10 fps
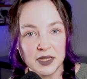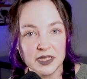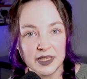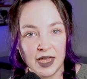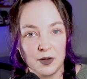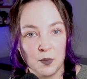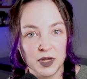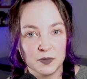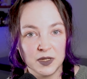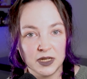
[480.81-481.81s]
that
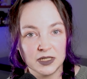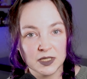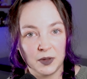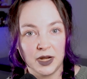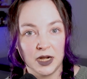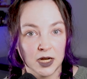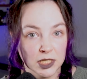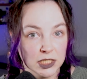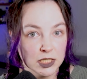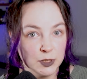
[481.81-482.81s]
must be displayed in a
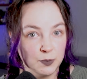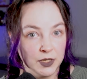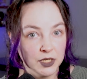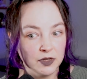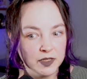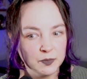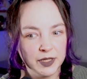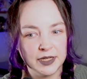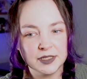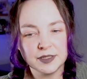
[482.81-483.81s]
conspicuous
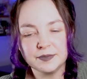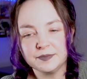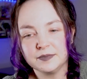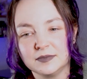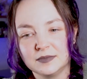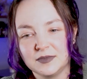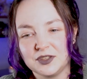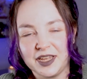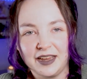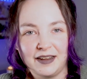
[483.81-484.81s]
place. You
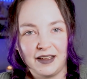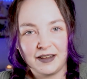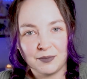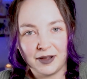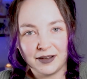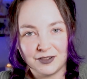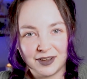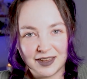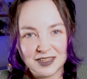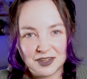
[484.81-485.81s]
can't hide it behind your
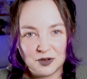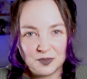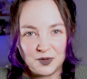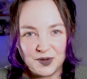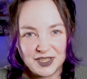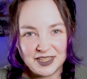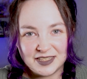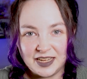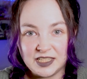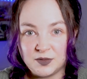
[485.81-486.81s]
desk and hope nobody sees it. It
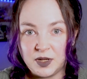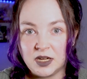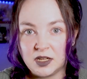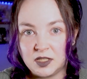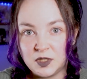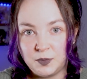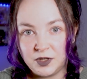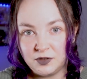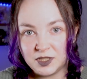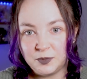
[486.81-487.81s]
has to be in a
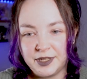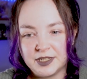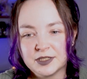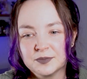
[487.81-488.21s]
conspicuous place.